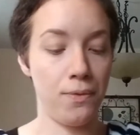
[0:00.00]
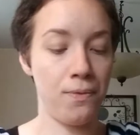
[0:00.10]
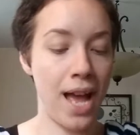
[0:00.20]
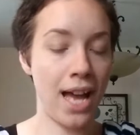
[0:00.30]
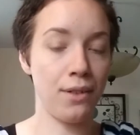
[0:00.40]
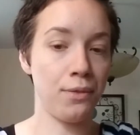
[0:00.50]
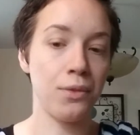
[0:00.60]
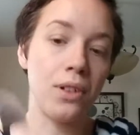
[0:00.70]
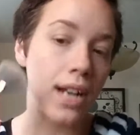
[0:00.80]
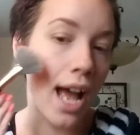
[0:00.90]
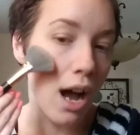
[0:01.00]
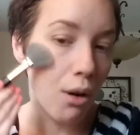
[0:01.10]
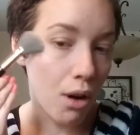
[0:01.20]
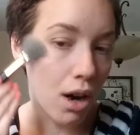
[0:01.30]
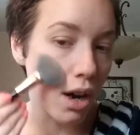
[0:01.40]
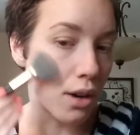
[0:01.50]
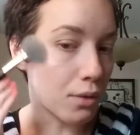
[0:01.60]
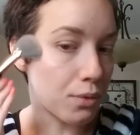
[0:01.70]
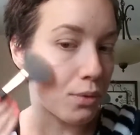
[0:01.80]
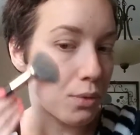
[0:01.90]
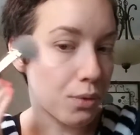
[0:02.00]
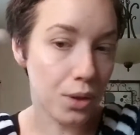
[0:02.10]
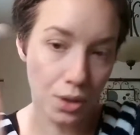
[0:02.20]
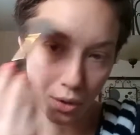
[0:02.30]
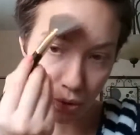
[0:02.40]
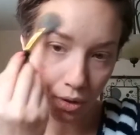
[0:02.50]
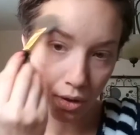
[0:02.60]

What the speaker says: fan for now of, you know,